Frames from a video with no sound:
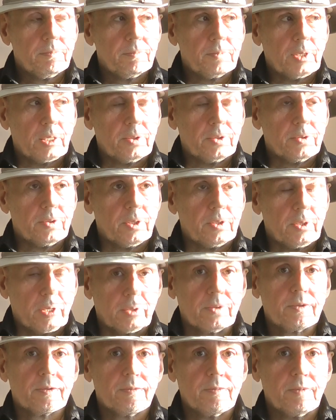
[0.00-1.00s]
And they say
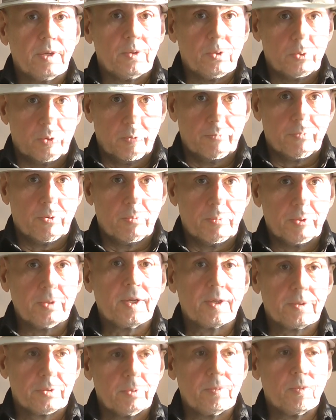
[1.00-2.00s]
yes, and you confirm it,
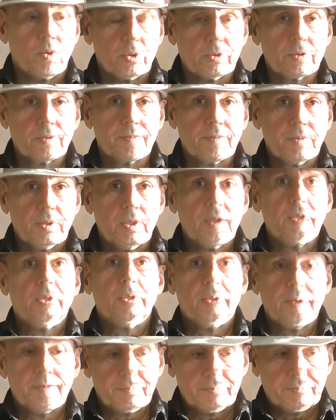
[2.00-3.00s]
yes it was.
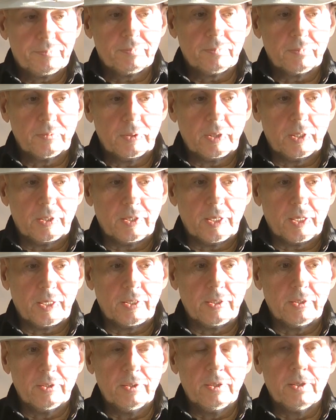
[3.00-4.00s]
And
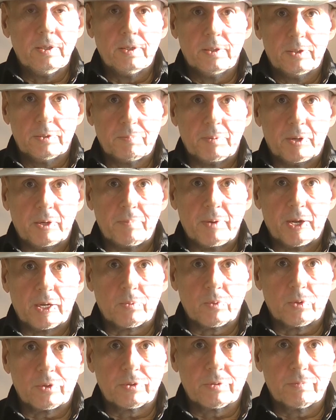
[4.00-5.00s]
then spell it
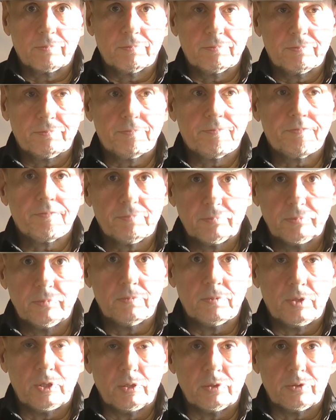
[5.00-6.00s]
backwards,
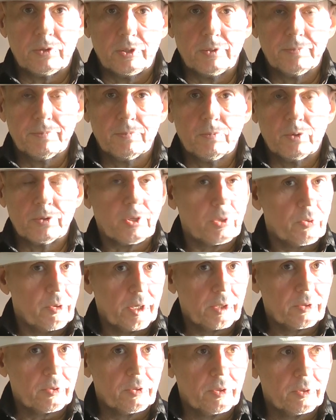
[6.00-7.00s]
TUC, was that
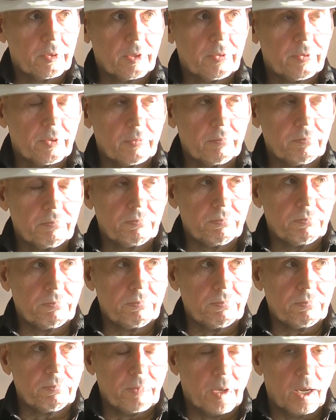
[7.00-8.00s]
correct or not? And say,
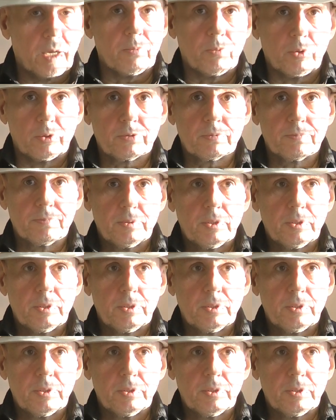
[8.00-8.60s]
yeah it was.